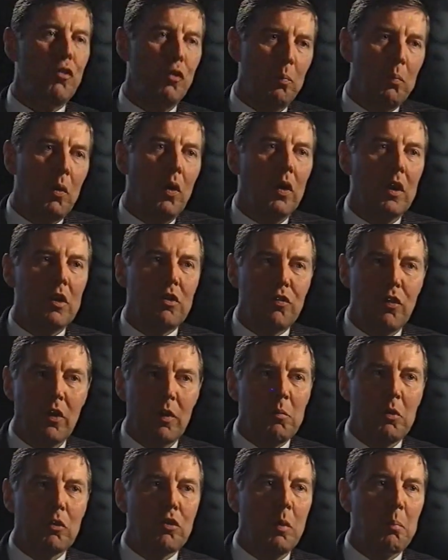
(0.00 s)
Football is very
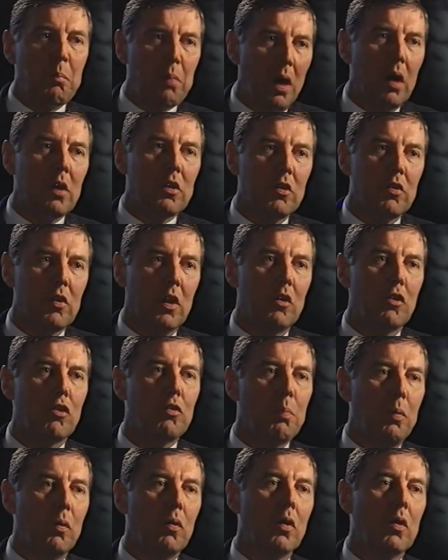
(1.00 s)
much a partisan
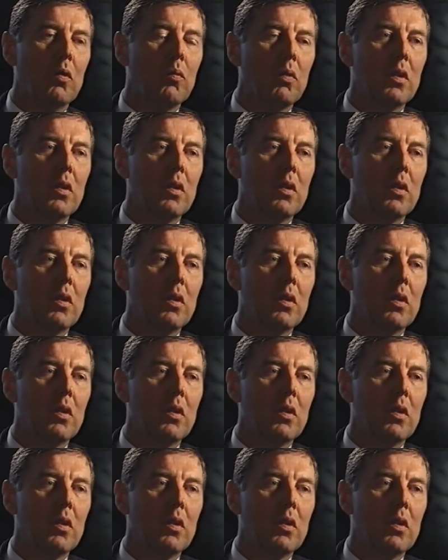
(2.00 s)
sport